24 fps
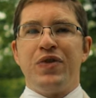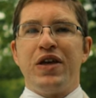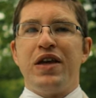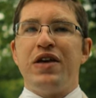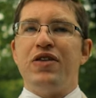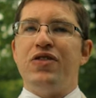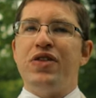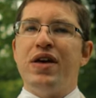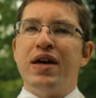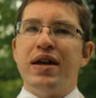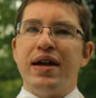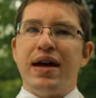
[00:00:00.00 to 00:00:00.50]

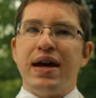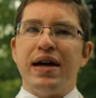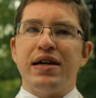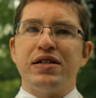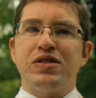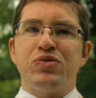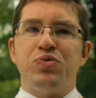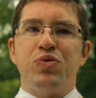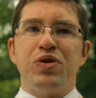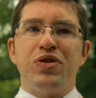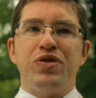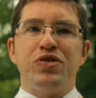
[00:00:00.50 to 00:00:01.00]
He then
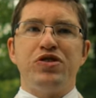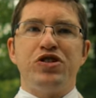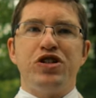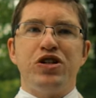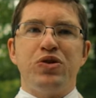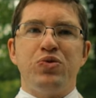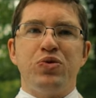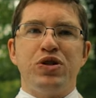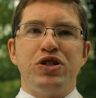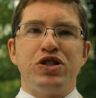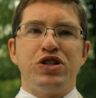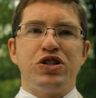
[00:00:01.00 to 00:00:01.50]
asked whether
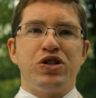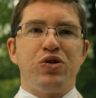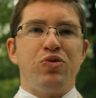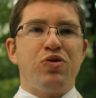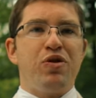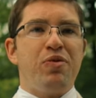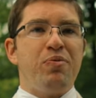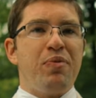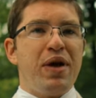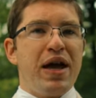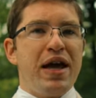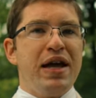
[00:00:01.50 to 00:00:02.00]
she wished to
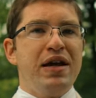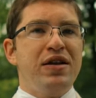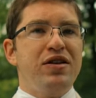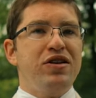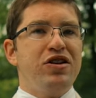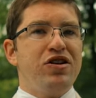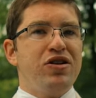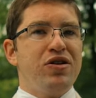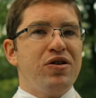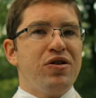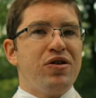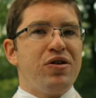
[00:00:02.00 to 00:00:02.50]

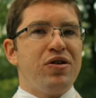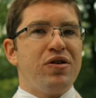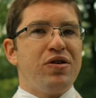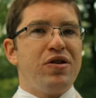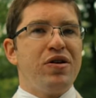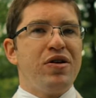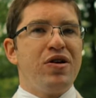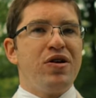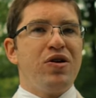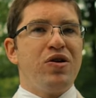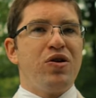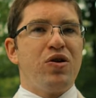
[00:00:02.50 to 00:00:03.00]
remain cured